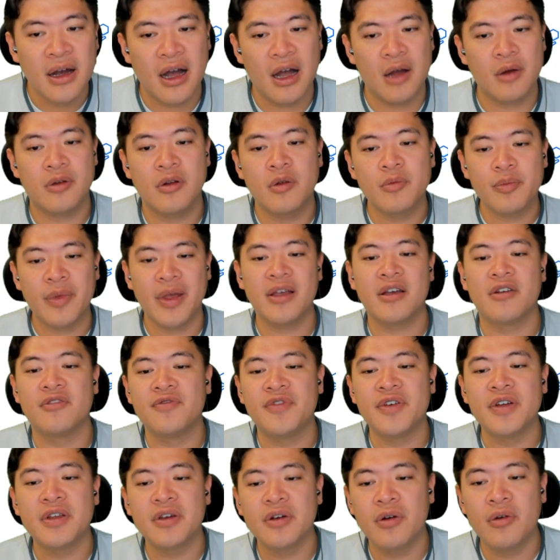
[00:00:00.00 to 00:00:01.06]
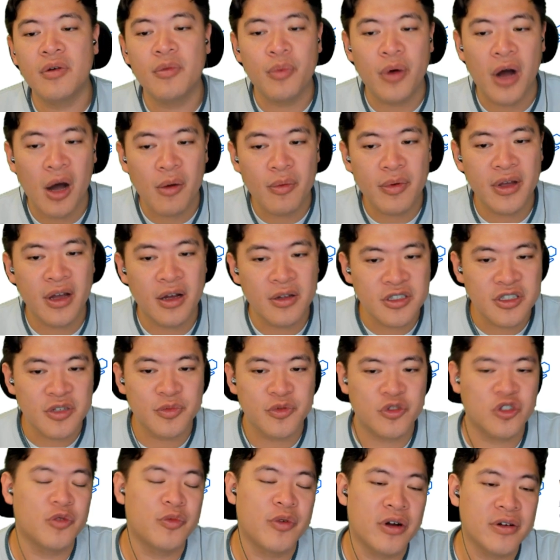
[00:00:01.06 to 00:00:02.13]
I'm going to make a video probably on
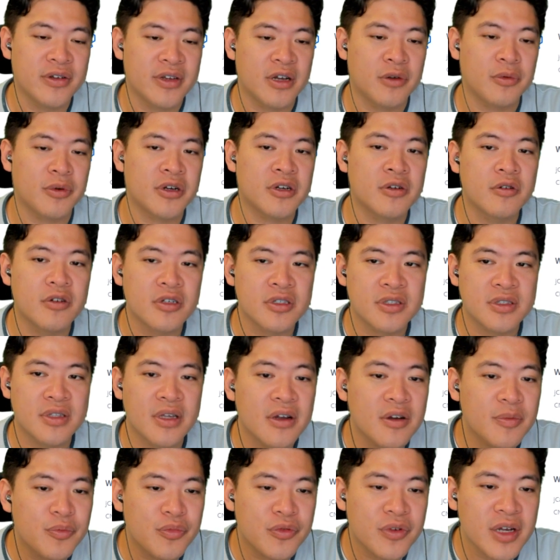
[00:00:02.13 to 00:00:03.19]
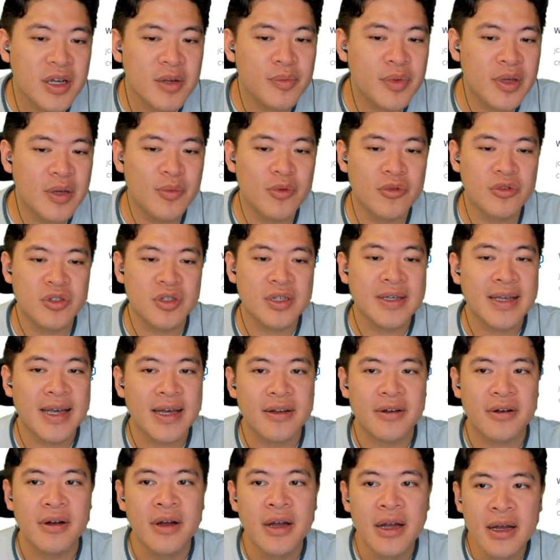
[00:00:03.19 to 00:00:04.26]
Jibrel Network because they're bringing people
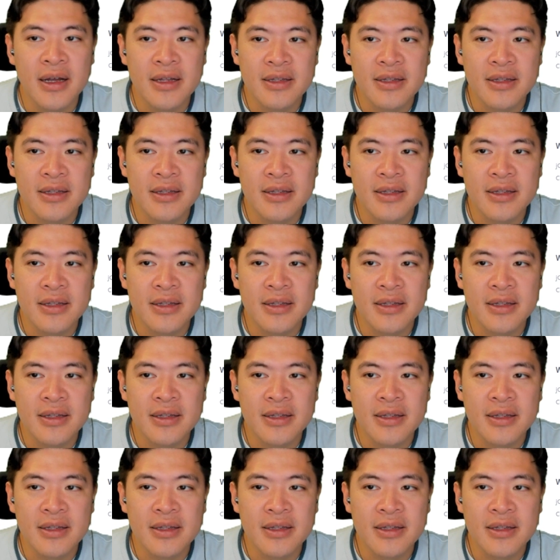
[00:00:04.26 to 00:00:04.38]
together.